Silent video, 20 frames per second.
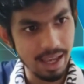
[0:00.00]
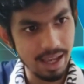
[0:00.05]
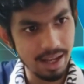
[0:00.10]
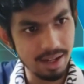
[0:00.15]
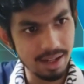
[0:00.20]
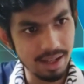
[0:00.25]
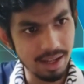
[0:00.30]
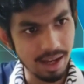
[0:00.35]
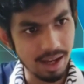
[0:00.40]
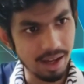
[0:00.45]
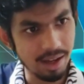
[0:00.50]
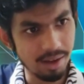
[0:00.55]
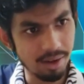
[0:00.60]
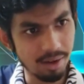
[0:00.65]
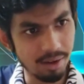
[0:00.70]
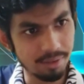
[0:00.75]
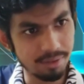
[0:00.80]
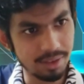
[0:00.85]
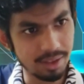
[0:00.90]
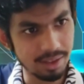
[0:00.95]
area
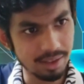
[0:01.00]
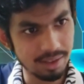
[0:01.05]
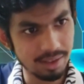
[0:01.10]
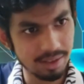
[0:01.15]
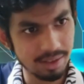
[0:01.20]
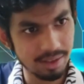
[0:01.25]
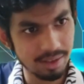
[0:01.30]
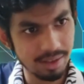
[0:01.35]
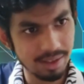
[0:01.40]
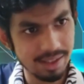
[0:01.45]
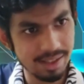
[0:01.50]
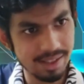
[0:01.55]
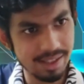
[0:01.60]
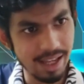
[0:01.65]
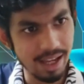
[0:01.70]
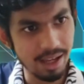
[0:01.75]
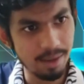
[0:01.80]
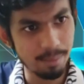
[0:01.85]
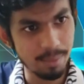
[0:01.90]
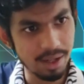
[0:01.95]
of this
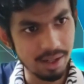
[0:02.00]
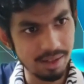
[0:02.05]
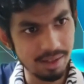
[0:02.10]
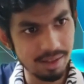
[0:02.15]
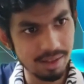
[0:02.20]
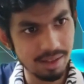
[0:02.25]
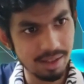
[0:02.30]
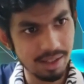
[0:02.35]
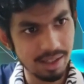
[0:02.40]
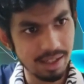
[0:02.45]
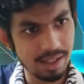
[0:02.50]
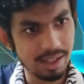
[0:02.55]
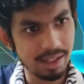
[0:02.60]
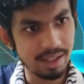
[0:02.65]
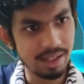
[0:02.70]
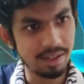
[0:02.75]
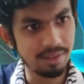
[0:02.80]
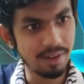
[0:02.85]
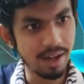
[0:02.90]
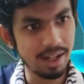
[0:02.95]
segment
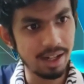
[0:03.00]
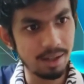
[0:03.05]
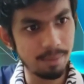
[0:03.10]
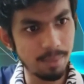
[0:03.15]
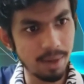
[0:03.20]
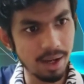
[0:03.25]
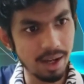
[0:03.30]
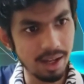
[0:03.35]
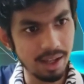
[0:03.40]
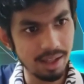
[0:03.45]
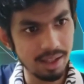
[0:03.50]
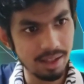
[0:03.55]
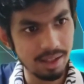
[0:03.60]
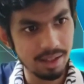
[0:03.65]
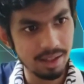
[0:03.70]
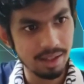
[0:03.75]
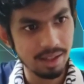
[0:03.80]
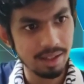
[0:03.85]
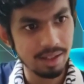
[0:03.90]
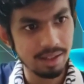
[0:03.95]
divided
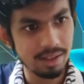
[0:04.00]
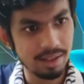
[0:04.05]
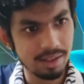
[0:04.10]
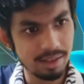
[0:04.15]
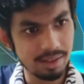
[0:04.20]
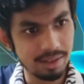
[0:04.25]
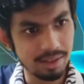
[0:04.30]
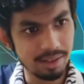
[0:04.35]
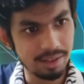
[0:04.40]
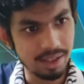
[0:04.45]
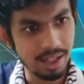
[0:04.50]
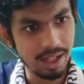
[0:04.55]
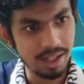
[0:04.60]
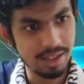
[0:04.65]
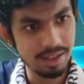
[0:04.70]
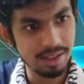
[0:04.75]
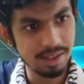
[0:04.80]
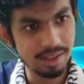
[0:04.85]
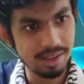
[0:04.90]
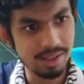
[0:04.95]
by the
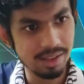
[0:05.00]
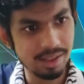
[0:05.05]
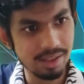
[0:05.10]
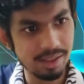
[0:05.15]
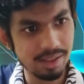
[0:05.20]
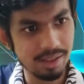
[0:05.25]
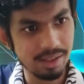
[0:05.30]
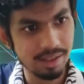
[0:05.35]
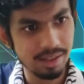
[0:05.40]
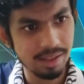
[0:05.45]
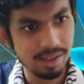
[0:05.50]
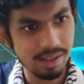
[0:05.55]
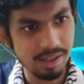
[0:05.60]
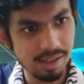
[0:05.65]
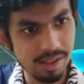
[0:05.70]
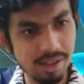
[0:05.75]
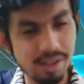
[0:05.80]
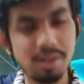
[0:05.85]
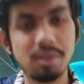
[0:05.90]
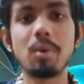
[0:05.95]
radius
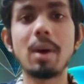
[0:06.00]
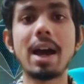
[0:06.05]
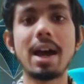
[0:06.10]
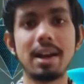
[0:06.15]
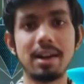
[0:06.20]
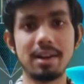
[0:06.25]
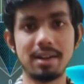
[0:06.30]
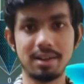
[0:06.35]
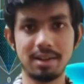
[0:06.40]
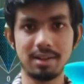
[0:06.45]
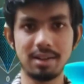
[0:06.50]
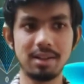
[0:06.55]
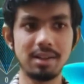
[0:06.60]
square.